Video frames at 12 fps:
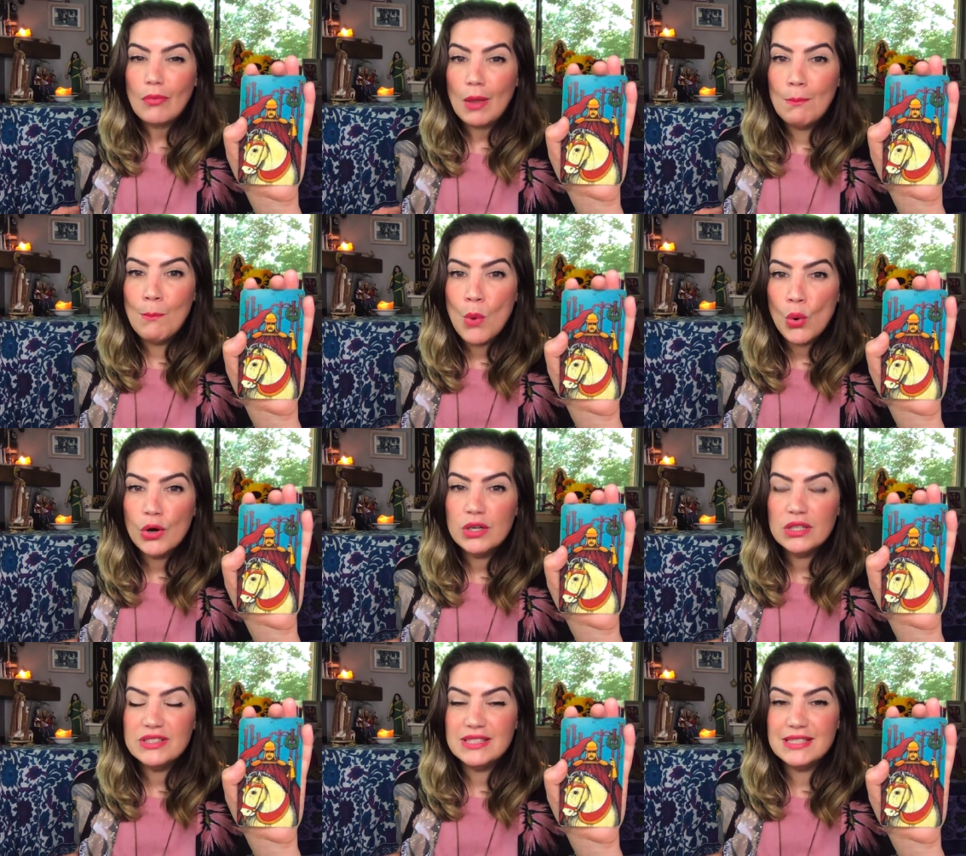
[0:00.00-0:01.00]

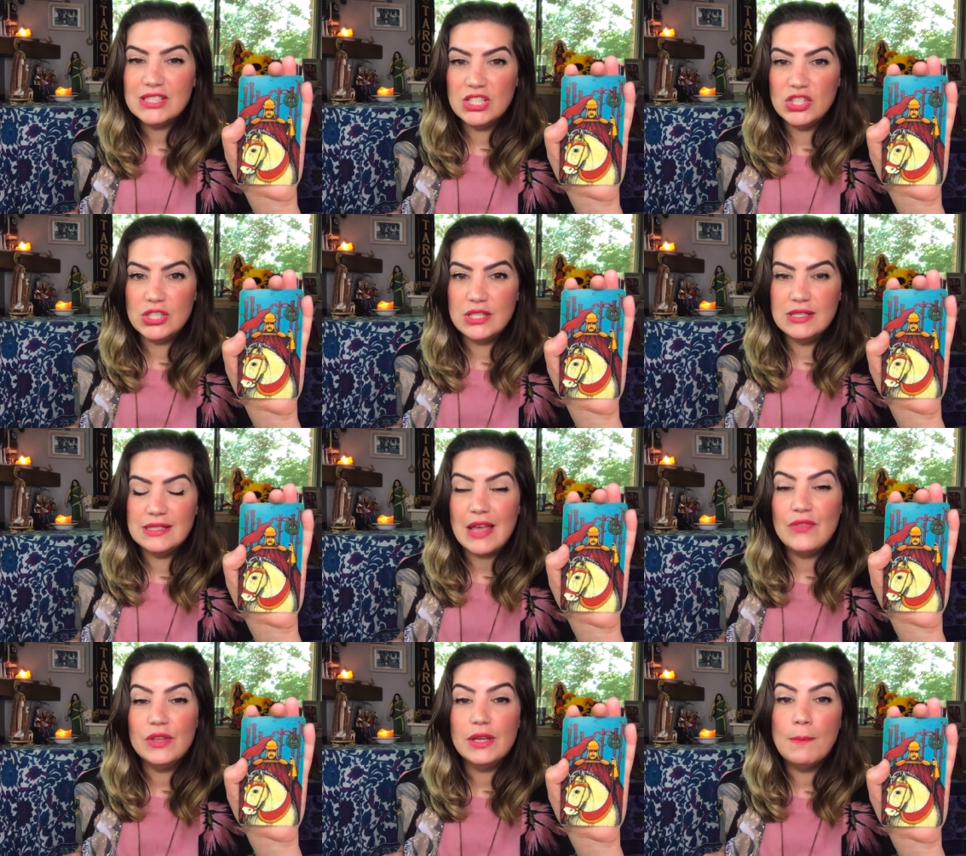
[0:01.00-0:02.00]
moral decisions
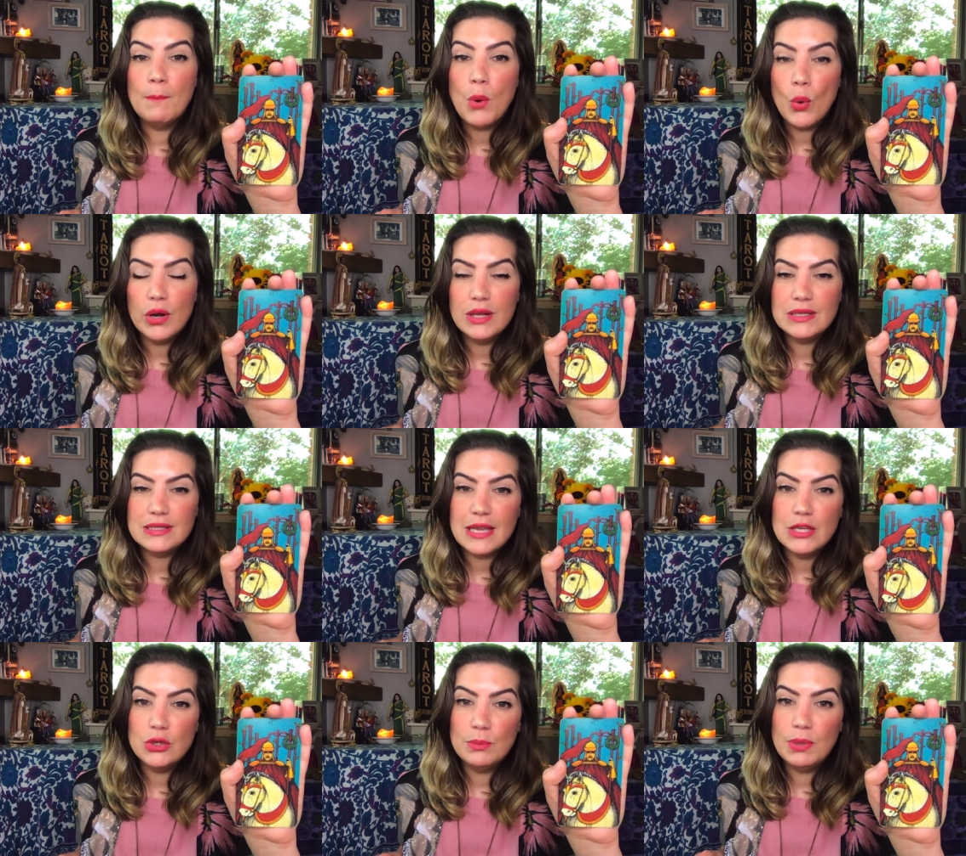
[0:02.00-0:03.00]
and the importance that
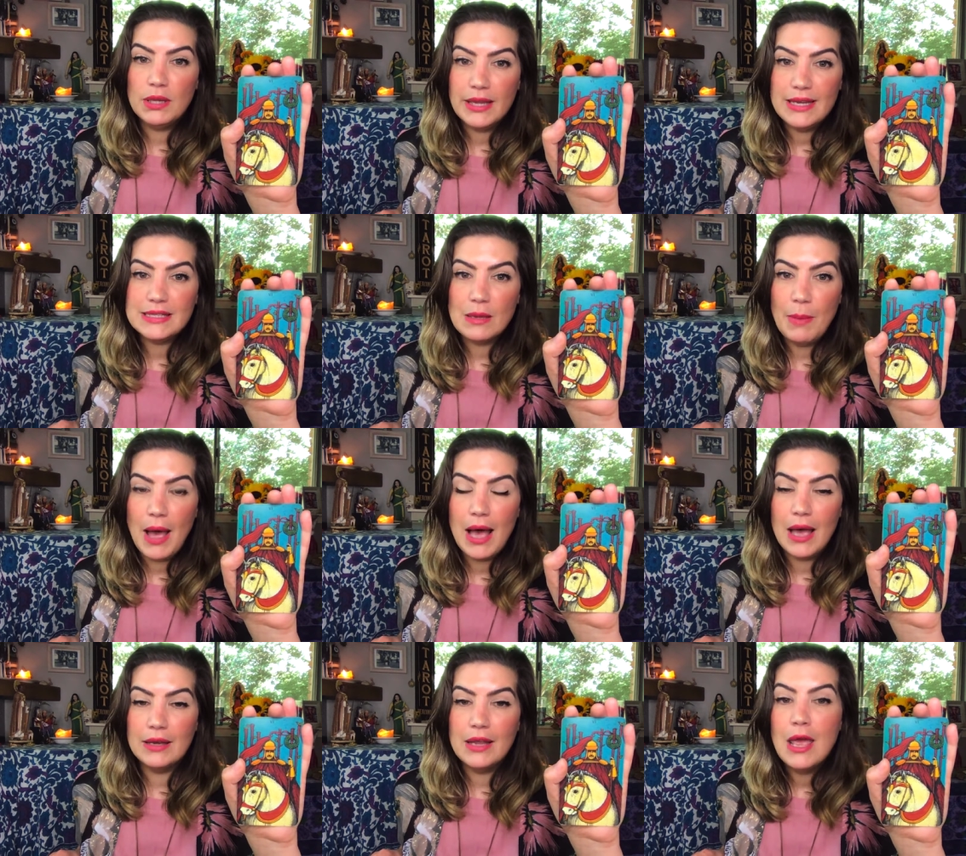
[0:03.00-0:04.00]
you place
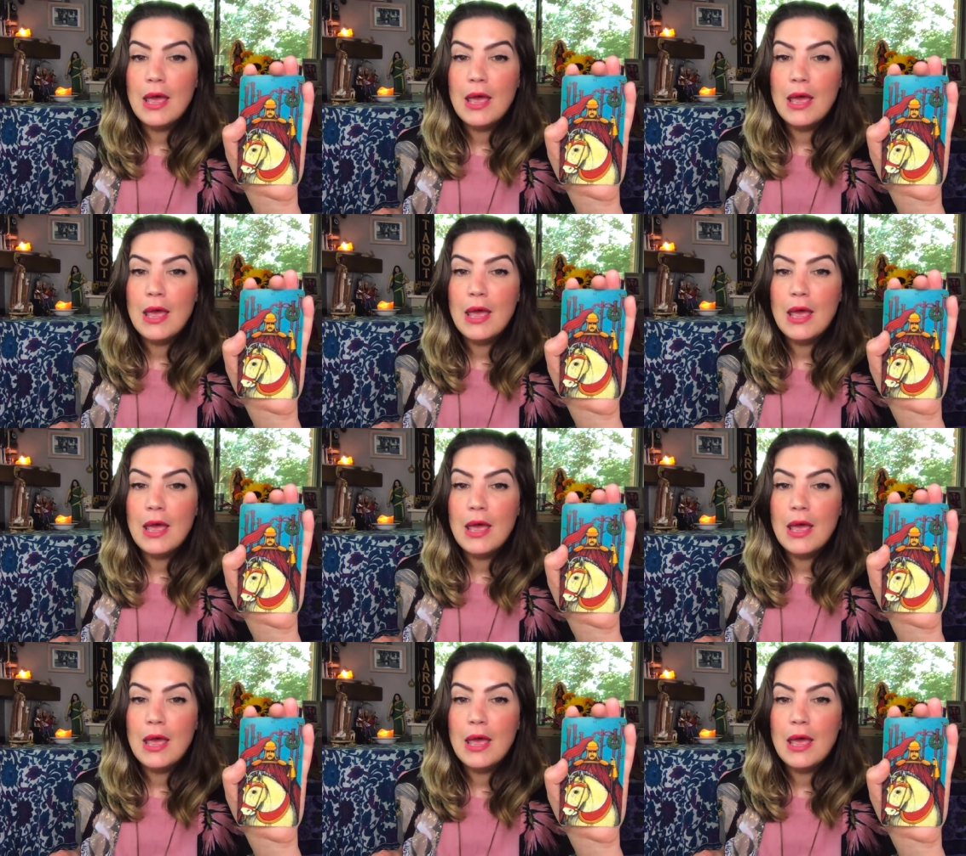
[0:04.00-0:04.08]
upon